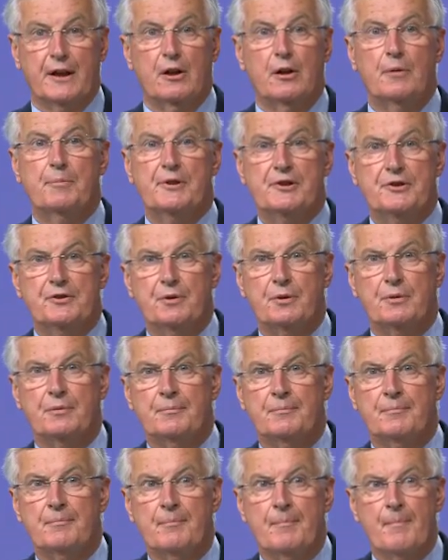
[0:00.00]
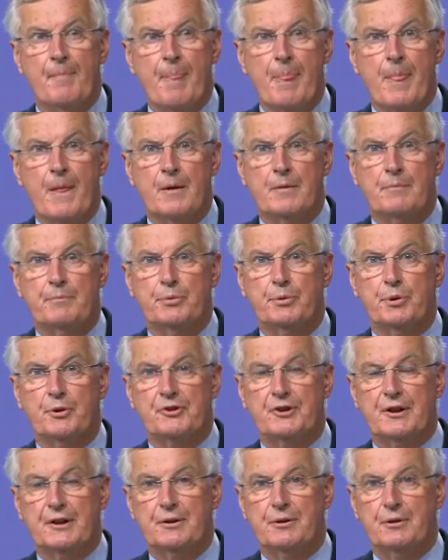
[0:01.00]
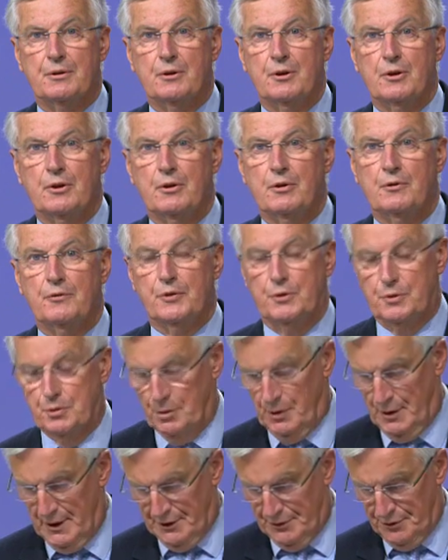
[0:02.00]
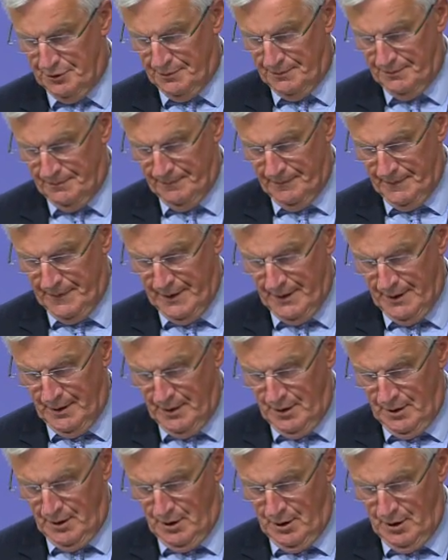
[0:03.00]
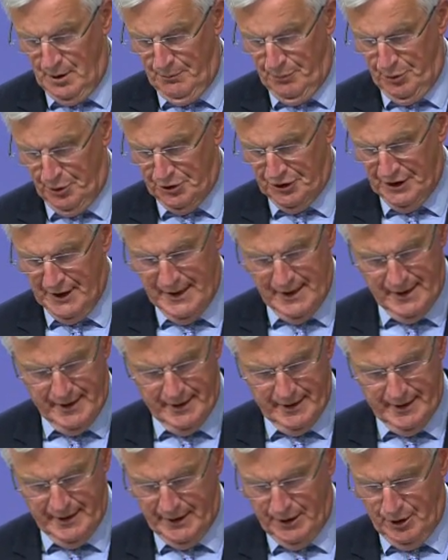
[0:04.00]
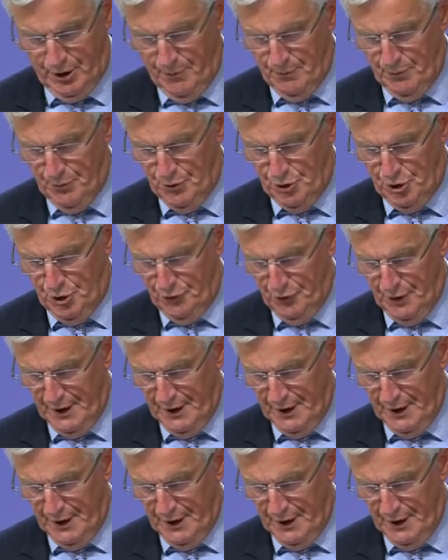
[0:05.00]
There are many such subjects because we are truly ambitious when it comes to this future relationship.